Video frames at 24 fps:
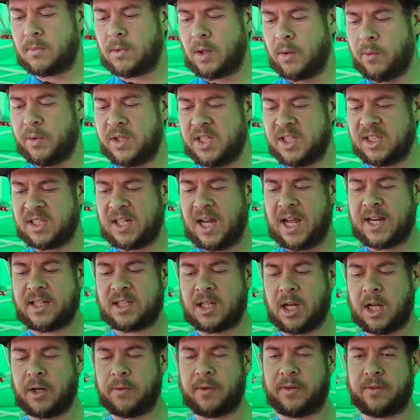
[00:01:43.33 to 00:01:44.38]
We just got
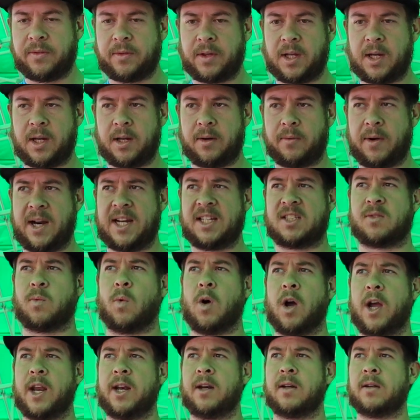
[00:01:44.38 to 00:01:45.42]
done with race
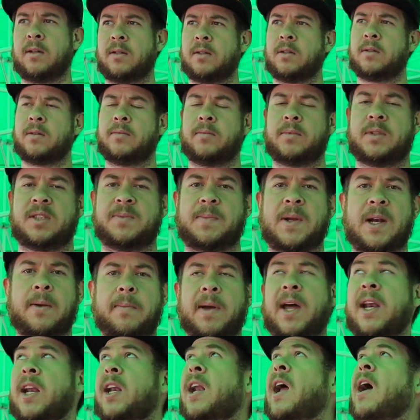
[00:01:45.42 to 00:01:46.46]
1. It's been
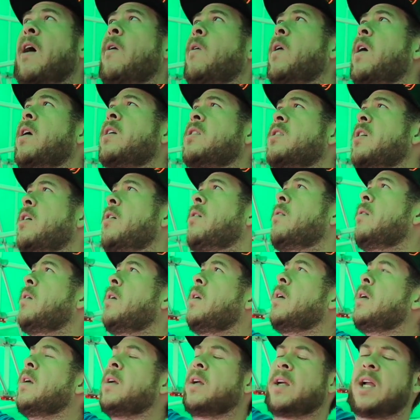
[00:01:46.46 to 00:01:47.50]
about an hour, so
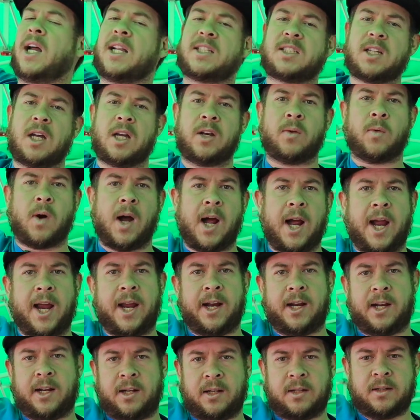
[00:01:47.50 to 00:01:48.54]
got to
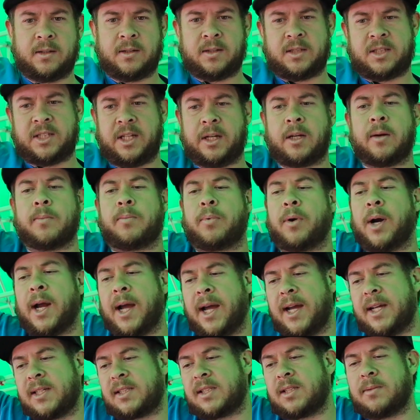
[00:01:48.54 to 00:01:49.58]
unwind and
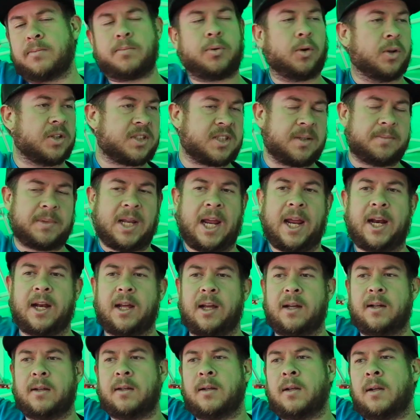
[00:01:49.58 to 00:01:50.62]
decompress and pull some
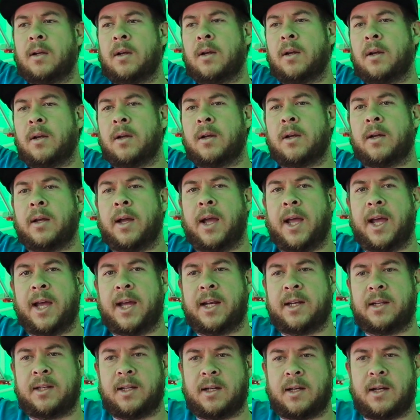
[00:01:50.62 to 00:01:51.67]
data,
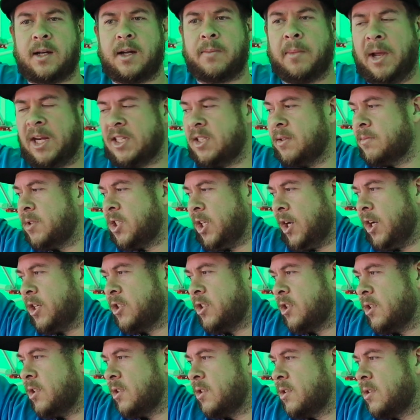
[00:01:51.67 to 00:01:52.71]
and I made some
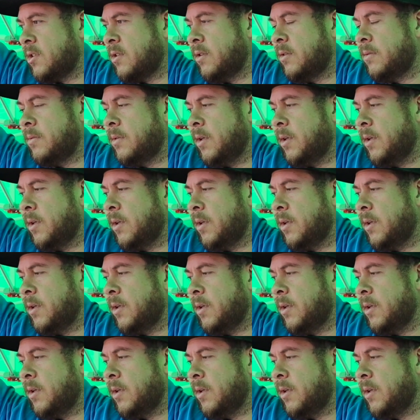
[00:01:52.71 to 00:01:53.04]
changes.